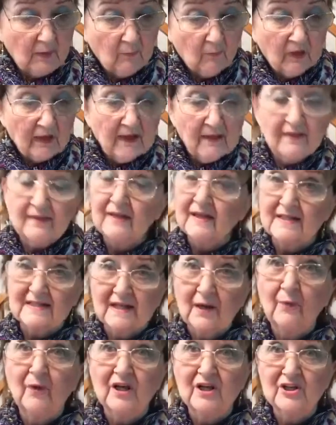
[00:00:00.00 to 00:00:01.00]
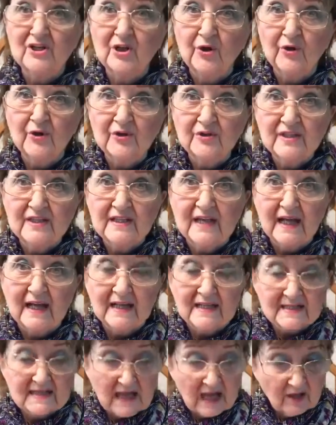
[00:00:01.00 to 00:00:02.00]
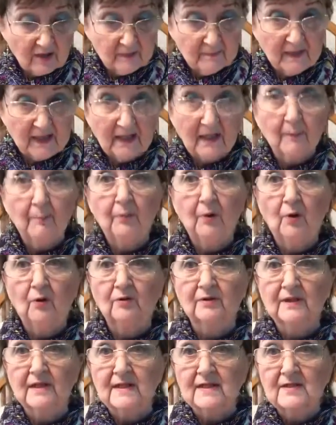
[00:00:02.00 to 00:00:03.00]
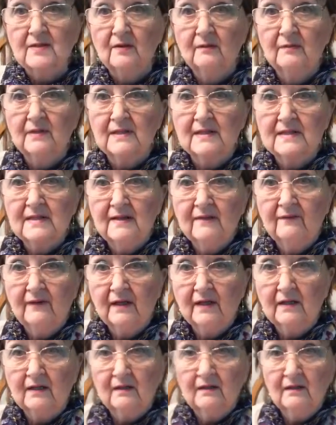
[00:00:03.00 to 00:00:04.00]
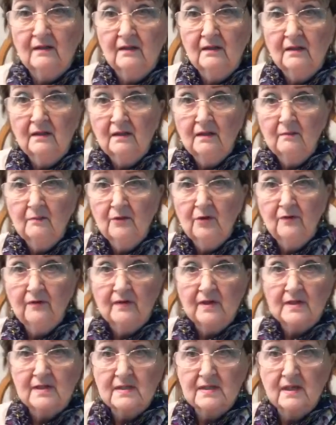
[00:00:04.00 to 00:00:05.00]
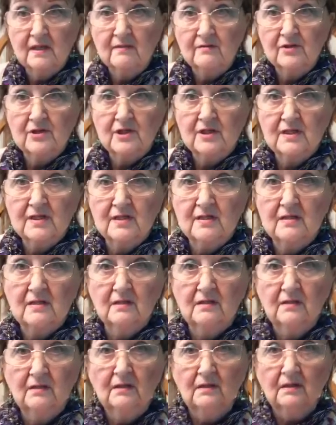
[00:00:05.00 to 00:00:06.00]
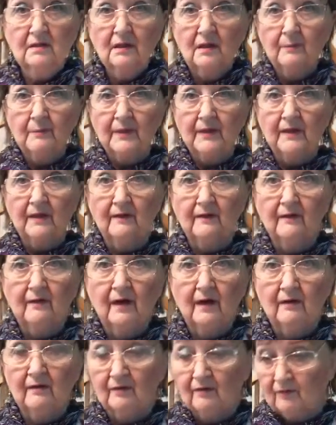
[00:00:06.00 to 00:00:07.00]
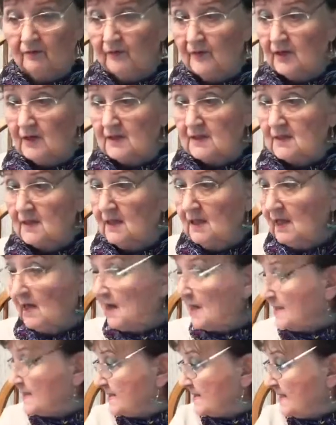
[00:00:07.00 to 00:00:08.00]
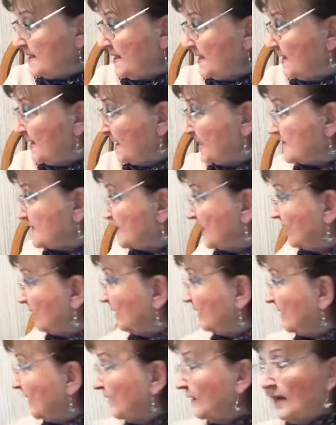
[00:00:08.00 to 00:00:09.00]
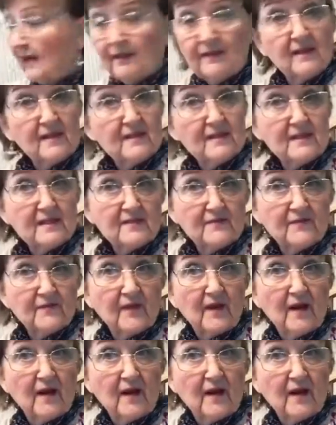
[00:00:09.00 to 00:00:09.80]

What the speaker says: one of the things I want to show you today is how to make a poultice. So I'm going to see if I can move this down just a bit. I don't know if you can see this area. Now, this is